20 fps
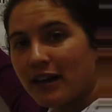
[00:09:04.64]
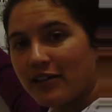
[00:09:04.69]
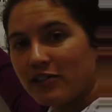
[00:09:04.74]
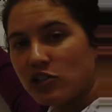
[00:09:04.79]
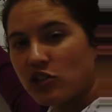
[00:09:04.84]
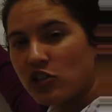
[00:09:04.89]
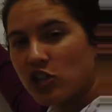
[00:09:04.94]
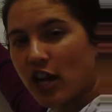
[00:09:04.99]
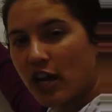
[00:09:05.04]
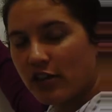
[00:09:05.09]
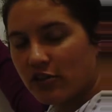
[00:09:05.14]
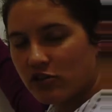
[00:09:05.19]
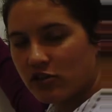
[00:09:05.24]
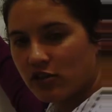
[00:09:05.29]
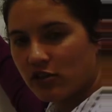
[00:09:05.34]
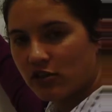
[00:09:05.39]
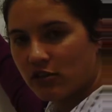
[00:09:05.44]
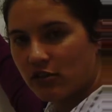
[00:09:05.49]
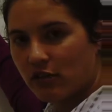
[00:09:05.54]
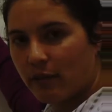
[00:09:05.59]
has
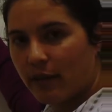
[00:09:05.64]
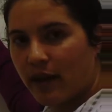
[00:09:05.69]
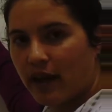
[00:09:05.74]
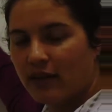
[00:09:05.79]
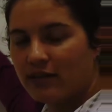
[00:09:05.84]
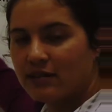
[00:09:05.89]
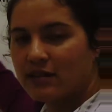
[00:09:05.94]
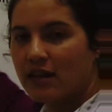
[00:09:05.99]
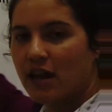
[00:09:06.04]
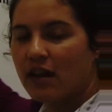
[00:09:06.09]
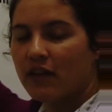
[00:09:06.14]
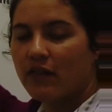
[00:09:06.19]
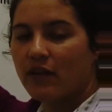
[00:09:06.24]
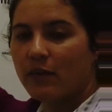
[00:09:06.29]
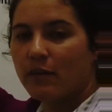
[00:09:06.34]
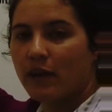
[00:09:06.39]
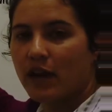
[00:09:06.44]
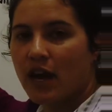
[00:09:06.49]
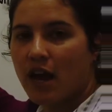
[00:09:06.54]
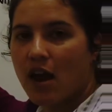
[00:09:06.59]
changed a little bit. Instead of
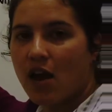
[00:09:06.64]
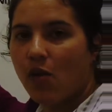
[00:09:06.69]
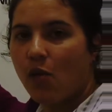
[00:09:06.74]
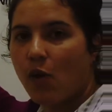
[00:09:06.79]
it being